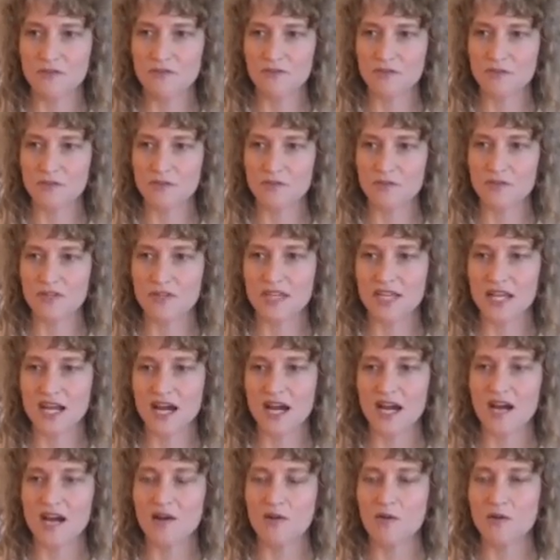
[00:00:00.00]
for really
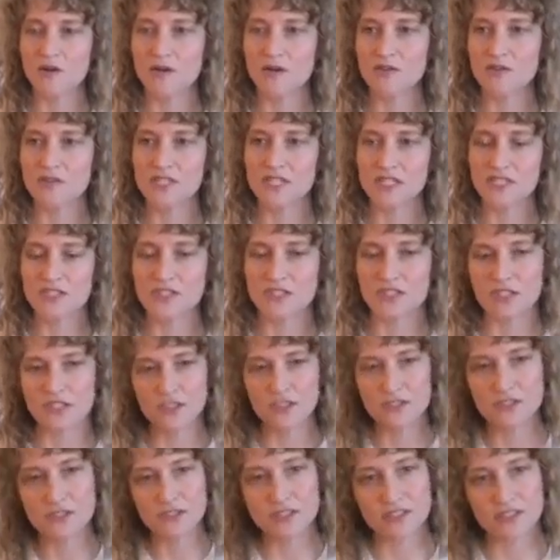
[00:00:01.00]
how OTs can
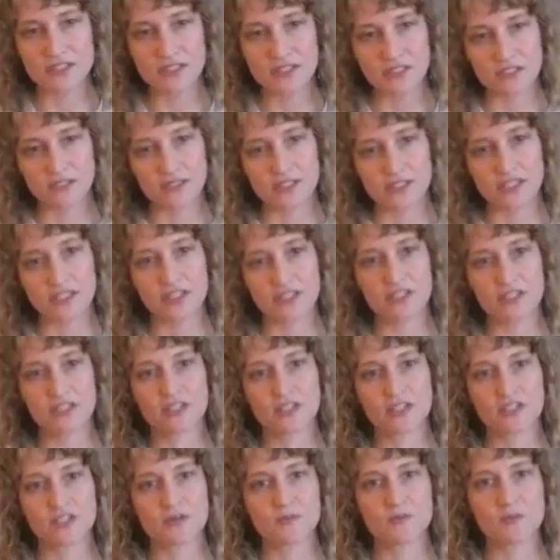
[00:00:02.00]
use a skill set
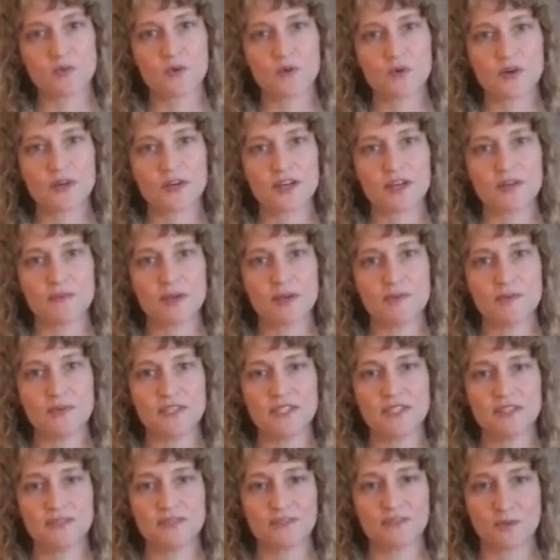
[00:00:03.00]
to support in maybe
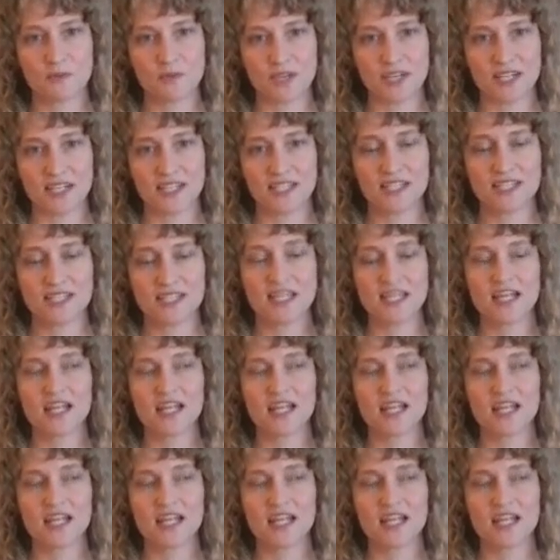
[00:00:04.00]
different ways.